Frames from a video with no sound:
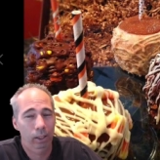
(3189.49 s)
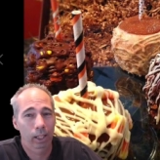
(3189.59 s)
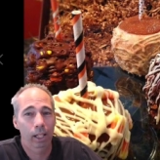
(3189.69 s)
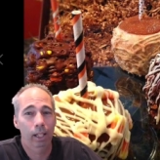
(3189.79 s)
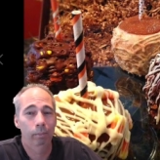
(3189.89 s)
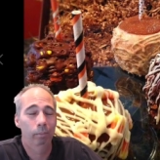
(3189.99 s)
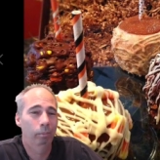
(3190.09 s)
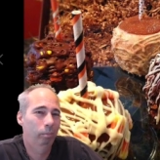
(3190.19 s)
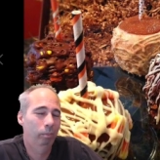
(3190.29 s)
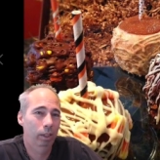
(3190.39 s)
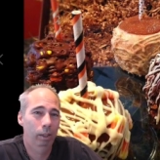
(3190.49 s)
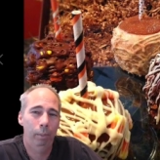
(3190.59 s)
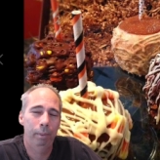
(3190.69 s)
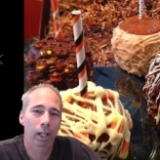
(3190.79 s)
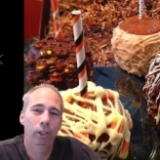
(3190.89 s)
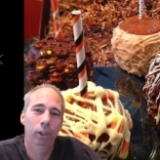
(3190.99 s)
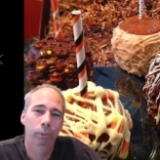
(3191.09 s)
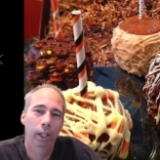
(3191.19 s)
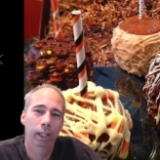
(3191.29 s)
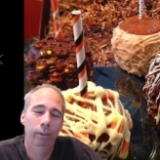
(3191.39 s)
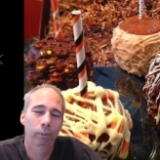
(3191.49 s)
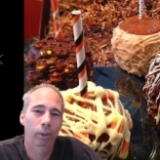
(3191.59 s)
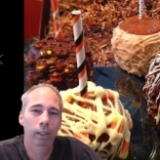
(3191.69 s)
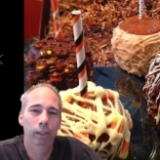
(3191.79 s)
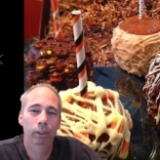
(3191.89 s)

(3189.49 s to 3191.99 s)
Uh, maybe I'll do uh-huh. one one.